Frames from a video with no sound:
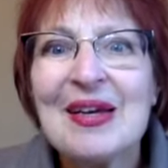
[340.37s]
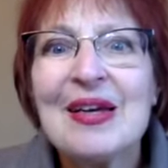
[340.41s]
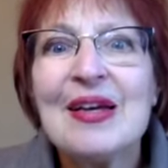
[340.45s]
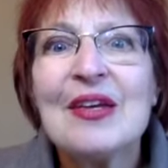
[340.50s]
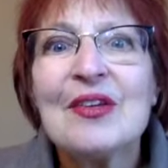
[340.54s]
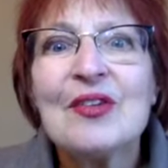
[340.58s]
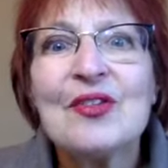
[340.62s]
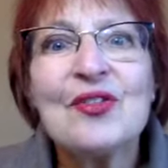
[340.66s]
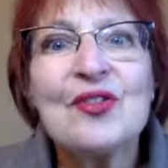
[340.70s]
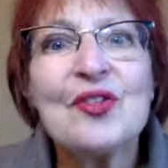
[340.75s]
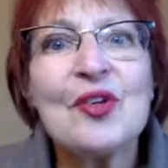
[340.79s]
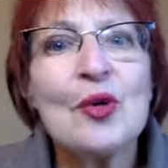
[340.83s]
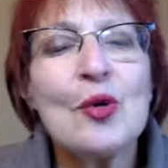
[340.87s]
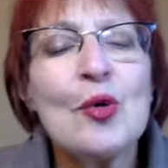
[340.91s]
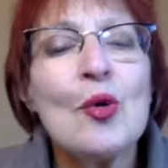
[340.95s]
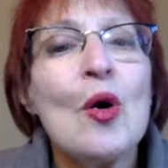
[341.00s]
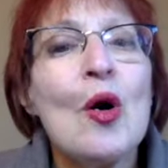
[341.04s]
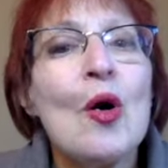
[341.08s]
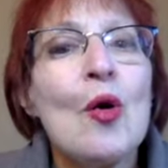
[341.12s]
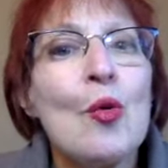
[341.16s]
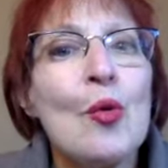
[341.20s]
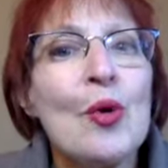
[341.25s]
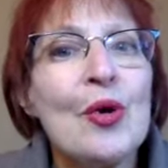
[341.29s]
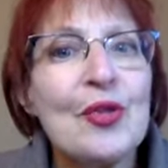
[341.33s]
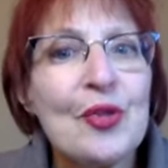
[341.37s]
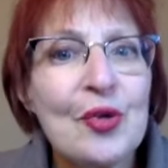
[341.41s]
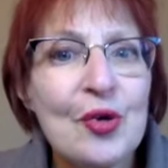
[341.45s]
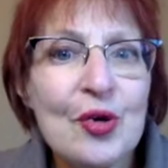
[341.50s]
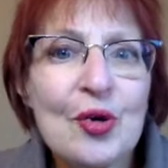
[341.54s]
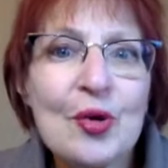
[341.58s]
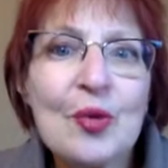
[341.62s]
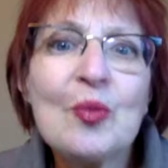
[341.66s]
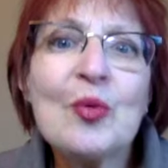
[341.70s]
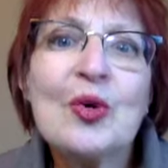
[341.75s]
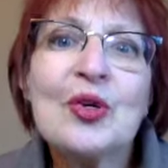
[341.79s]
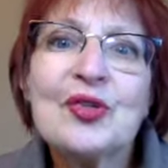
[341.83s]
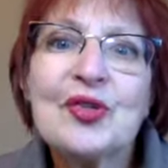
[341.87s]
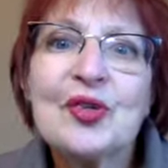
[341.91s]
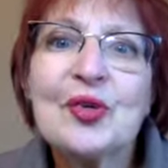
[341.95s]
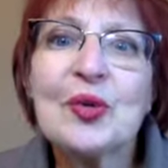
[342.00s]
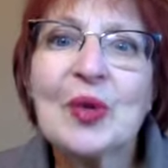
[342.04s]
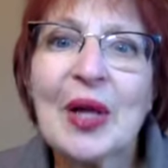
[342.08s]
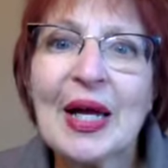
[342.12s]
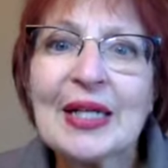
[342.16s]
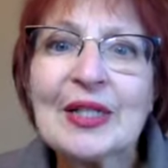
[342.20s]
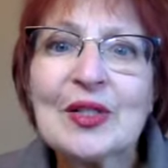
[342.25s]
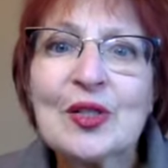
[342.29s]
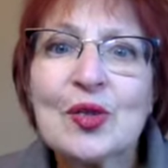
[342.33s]
So, with whom would you
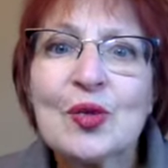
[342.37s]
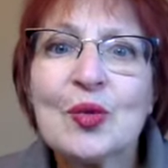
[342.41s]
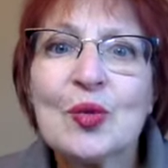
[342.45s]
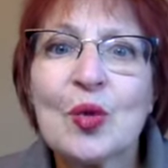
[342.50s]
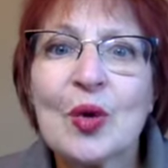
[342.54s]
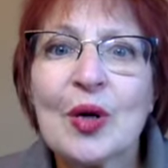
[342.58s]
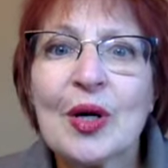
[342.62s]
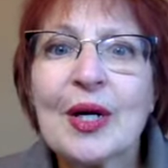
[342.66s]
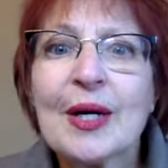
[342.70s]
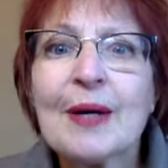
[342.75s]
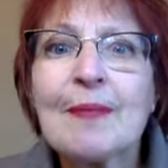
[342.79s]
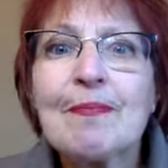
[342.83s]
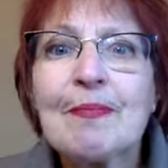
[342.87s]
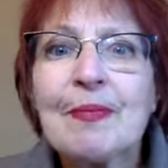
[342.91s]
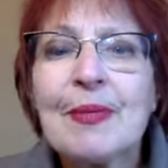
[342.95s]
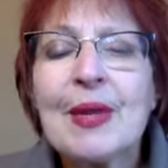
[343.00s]
like to work?